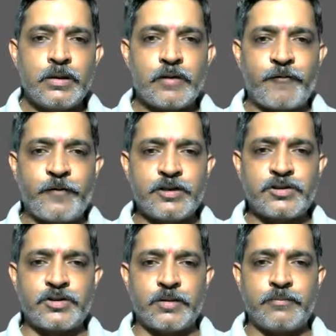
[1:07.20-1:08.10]
The
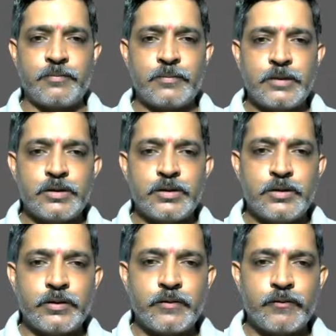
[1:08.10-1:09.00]
first term
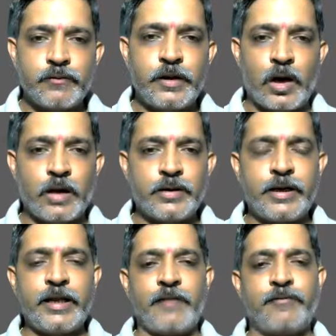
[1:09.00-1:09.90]
we
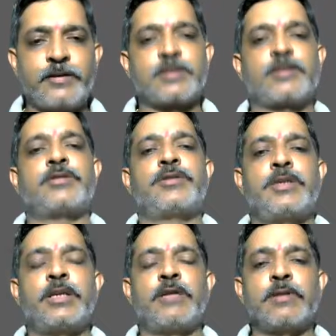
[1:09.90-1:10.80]
already have discussed
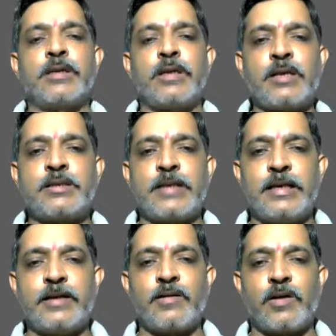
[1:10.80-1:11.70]
in our last
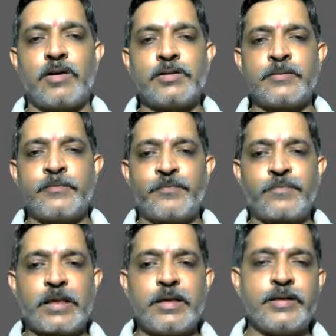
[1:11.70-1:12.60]
daily class
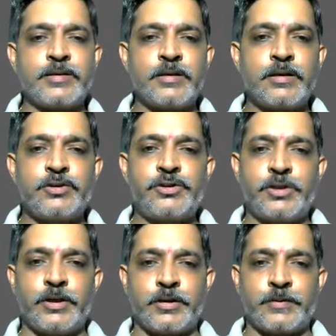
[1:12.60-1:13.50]
is
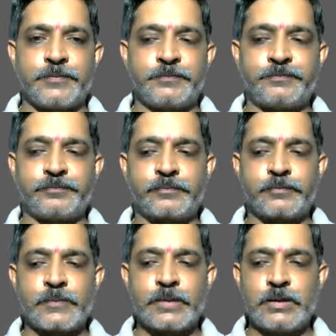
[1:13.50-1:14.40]
share.
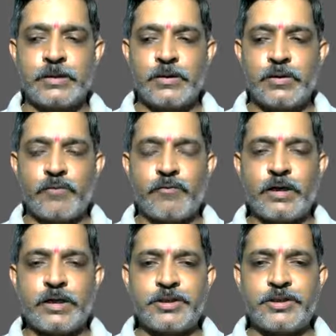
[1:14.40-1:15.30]

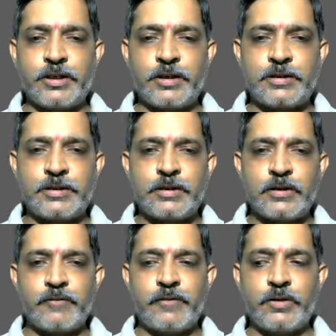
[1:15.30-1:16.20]
What are shares?
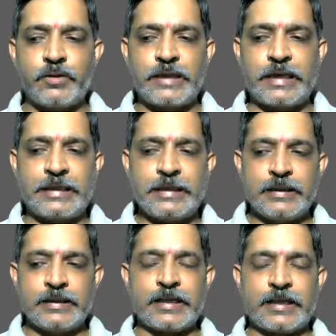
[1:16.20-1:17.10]
We know that
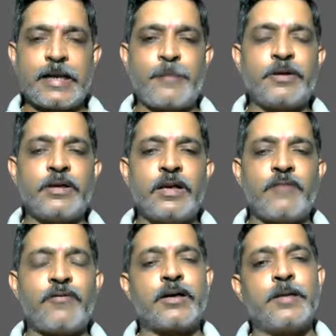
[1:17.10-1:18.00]
the capital
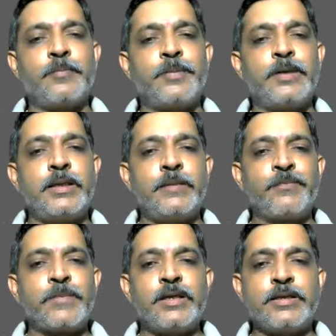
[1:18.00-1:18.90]
of a company
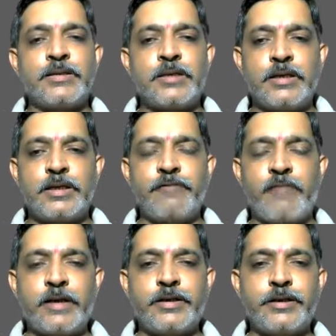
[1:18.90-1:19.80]
is
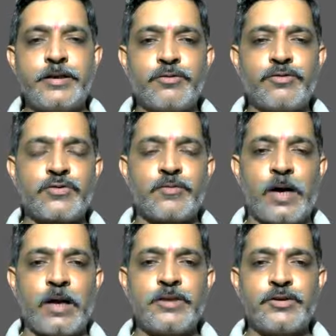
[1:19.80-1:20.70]
divided into
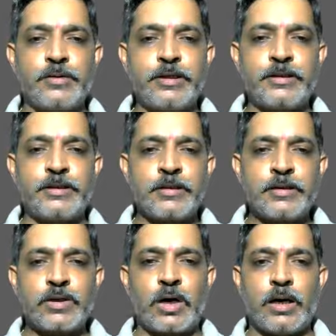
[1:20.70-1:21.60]
small units
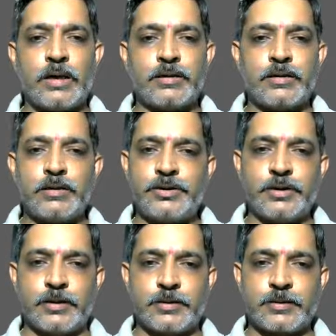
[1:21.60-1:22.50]
called
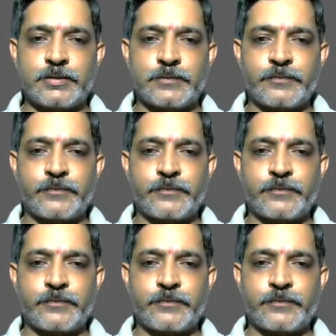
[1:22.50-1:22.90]
shares.